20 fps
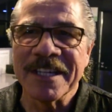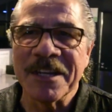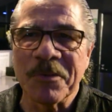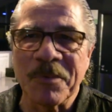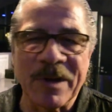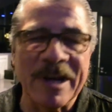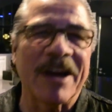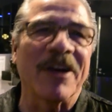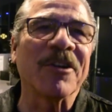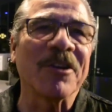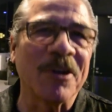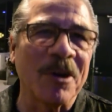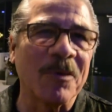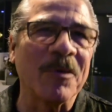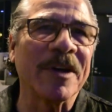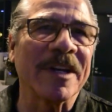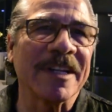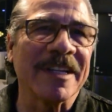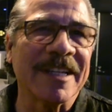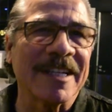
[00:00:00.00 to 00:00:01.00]
We all know
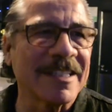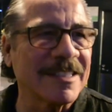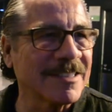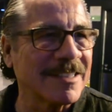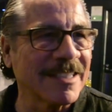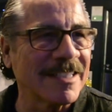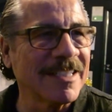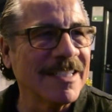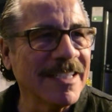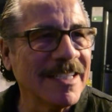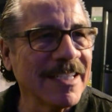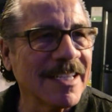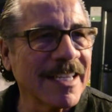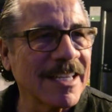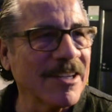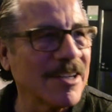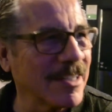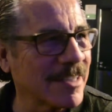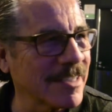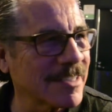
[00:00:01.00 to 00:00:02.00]
what he does, and,
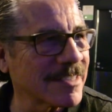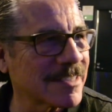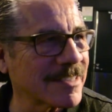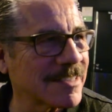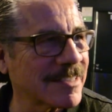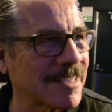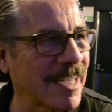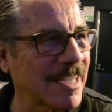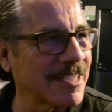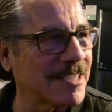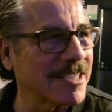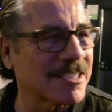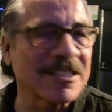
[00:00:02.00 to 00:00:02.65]
you know, at this stage,